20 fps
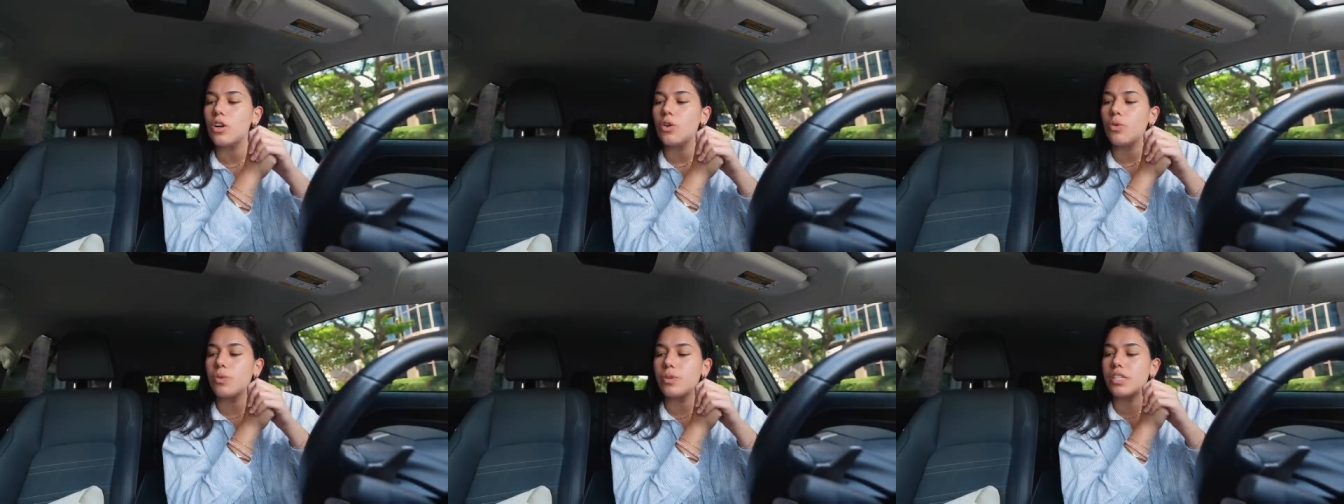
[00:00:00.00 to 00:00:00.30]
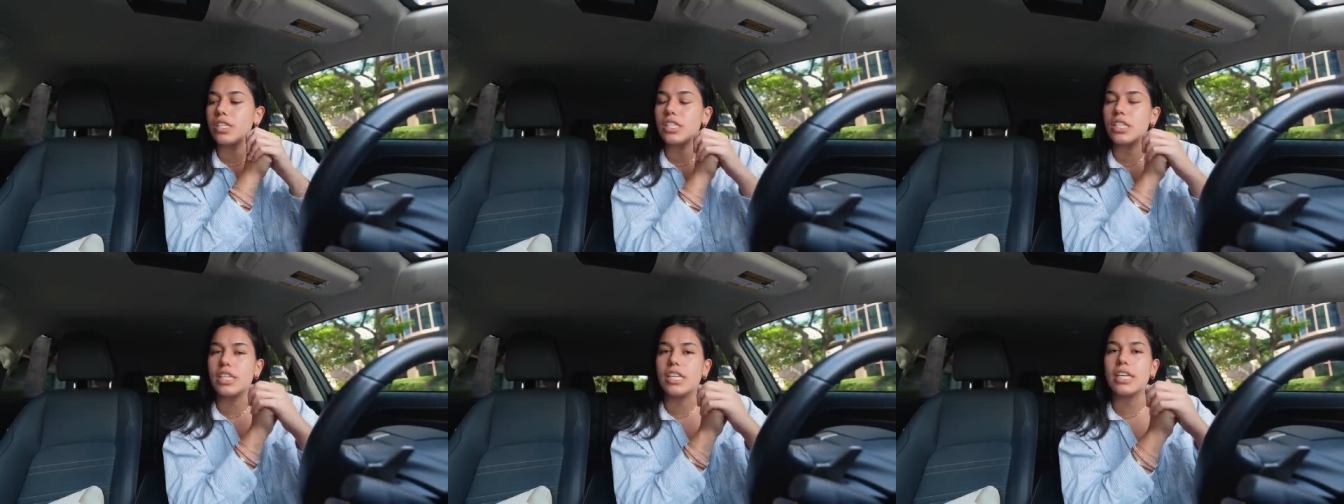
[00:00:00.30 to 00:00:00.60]

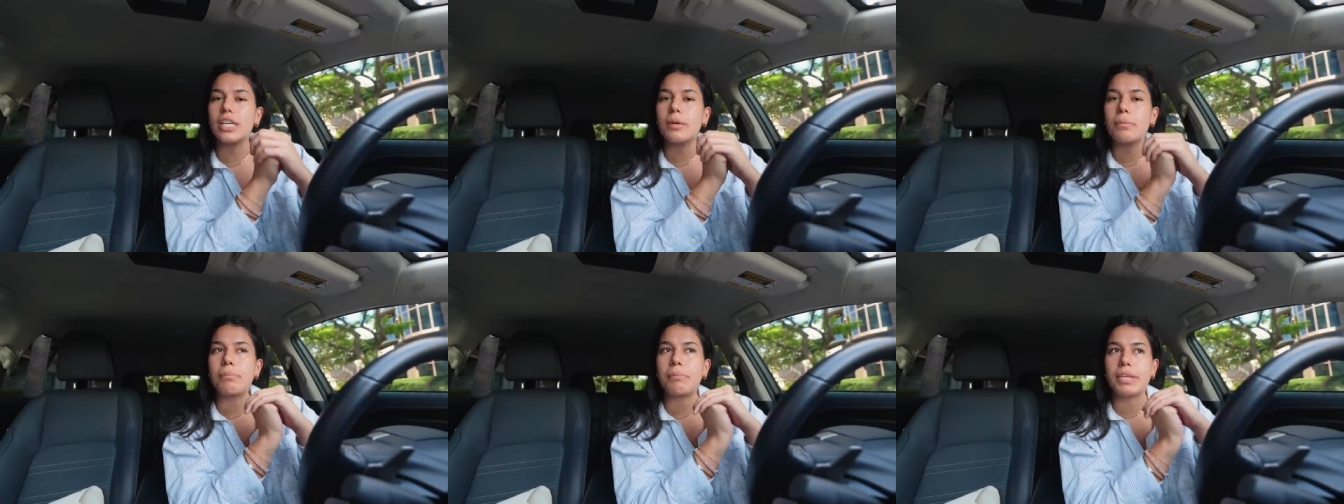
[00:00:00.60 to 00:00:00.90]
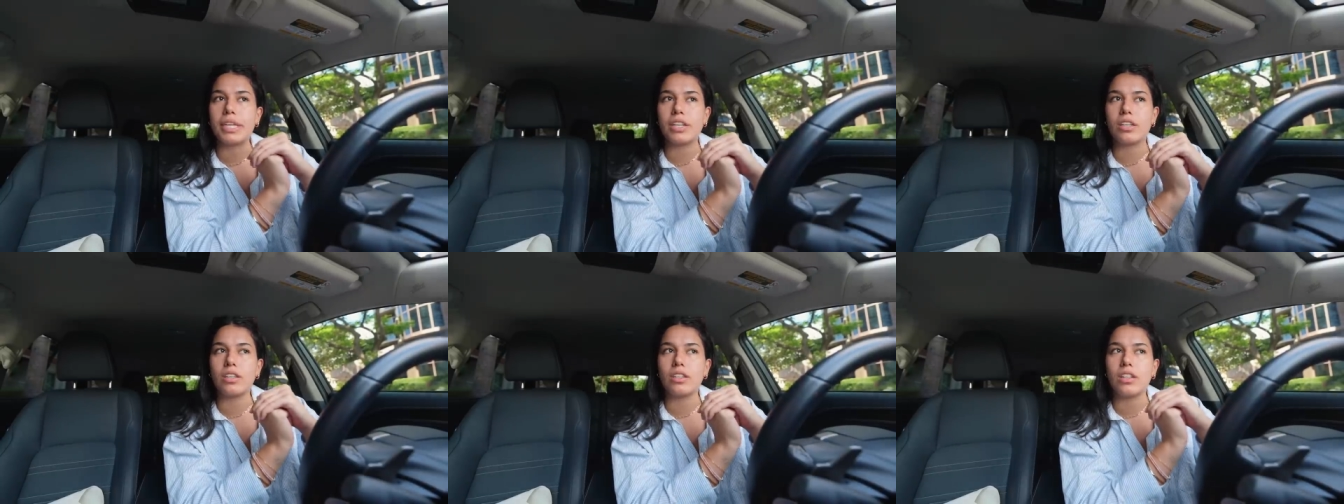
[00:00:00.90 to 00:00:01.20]
was eating a
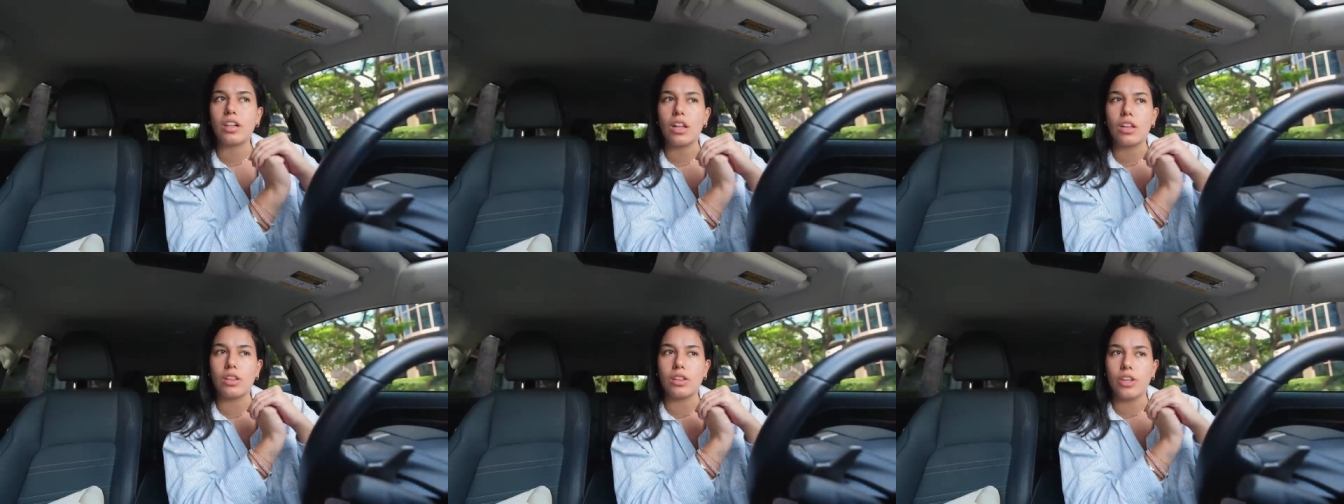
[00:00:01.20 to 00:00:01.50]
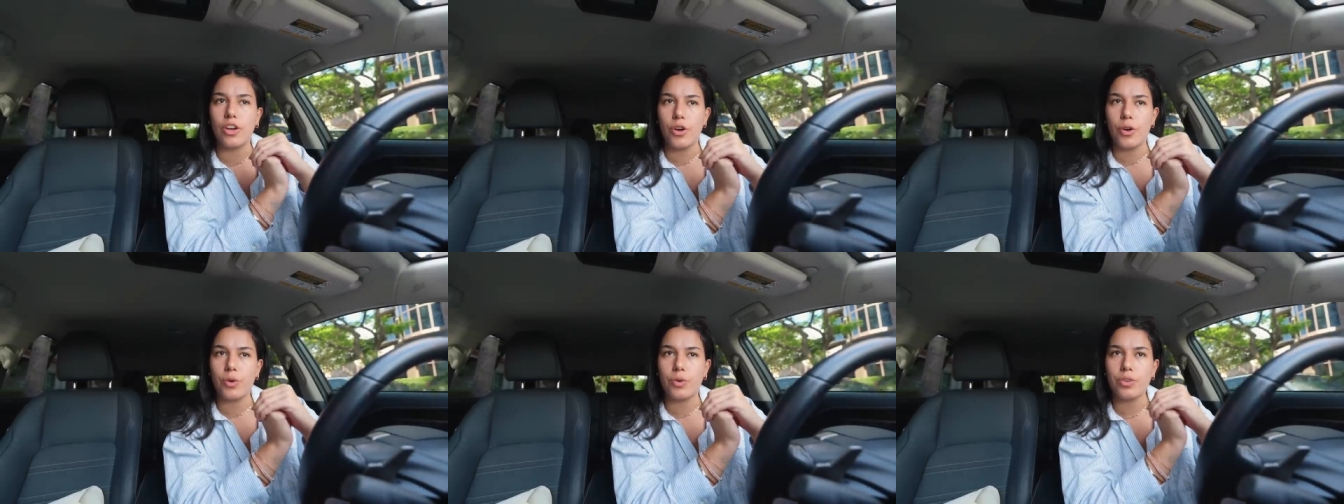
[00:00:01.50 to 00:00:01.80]
meal
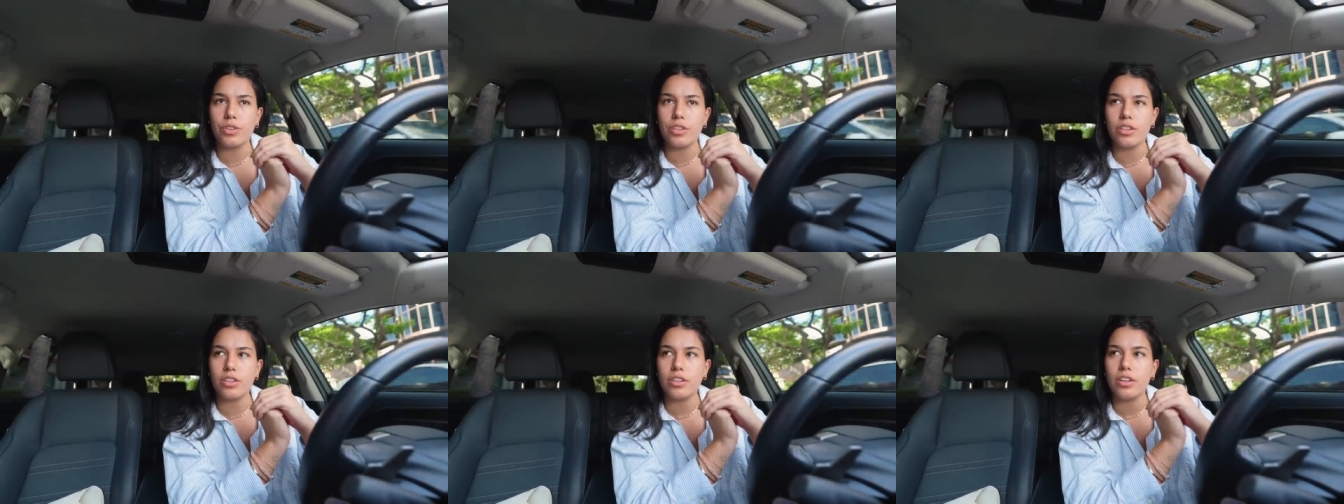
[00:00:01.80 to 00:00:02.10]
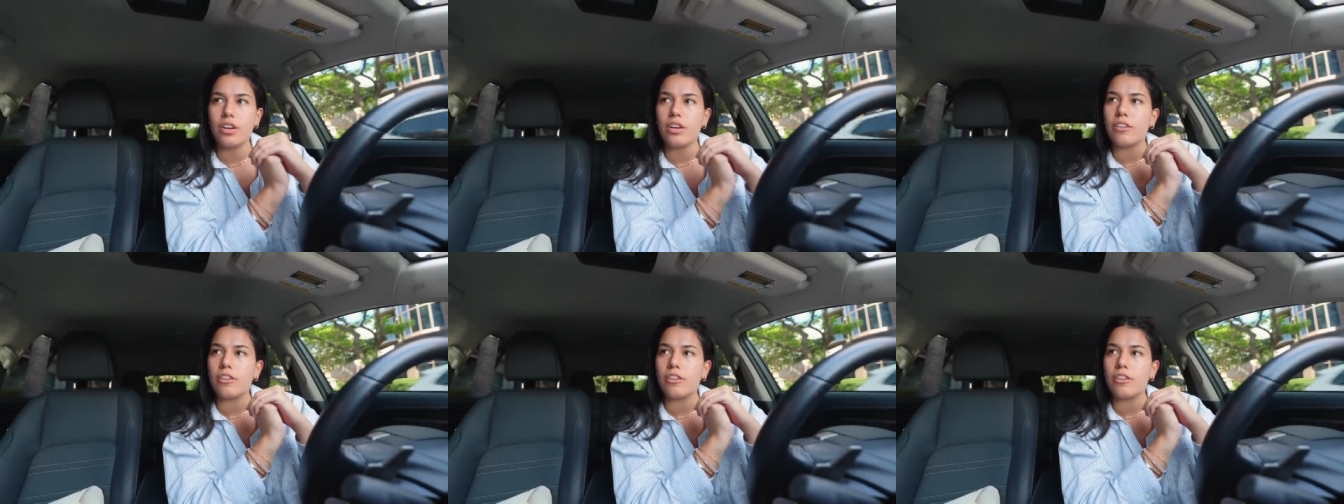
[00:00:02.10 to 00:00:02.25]
alone.